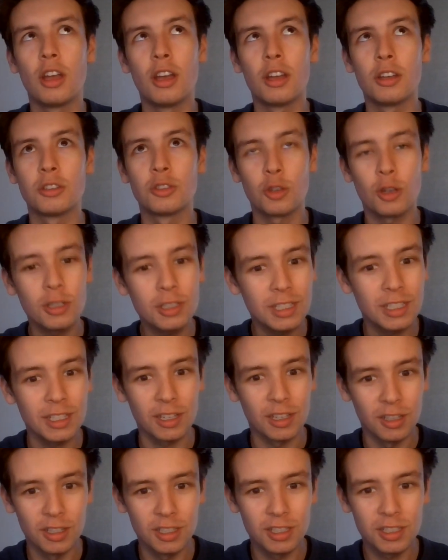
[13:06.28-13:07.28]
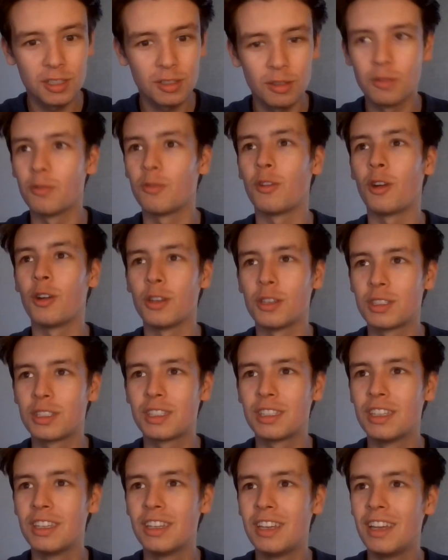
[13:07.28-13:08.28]
Atrocicus
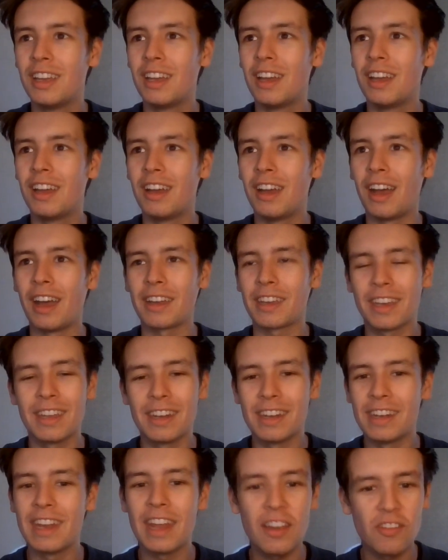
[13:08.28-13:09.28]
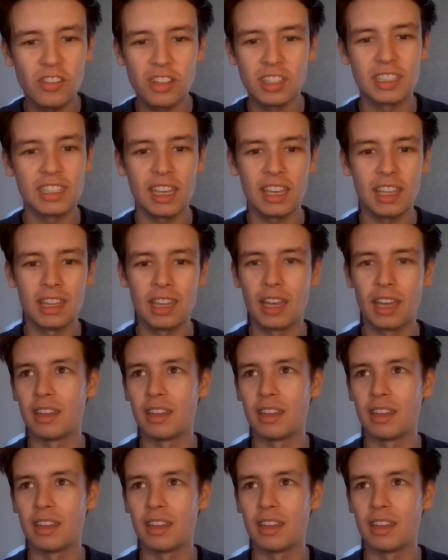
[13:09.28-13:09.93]
Ross. I can never say